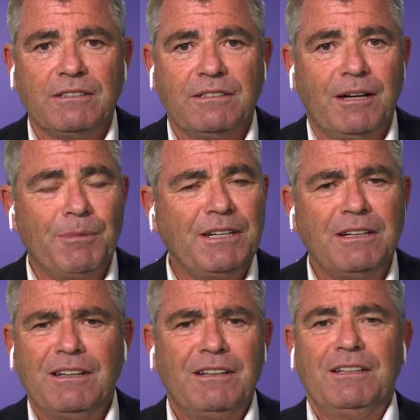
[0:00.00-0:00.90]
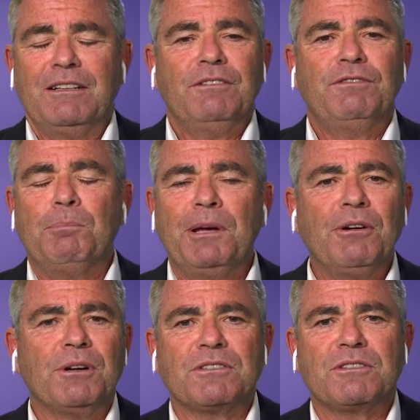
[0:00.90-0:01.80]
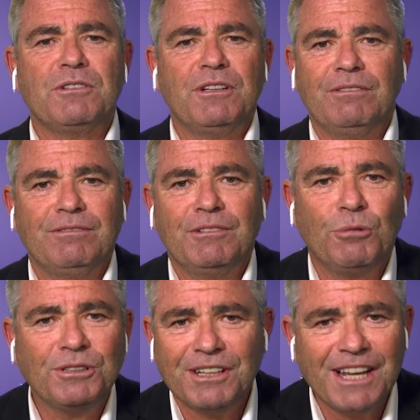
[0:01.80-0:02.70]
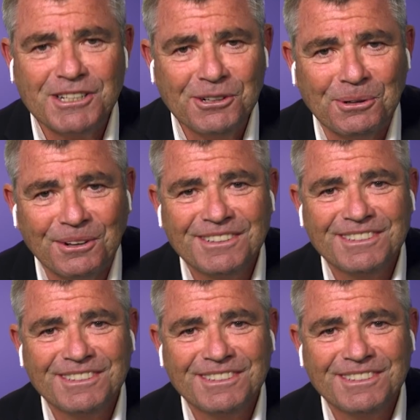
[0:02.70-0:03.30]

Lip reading: I mean, for parents, what do they do?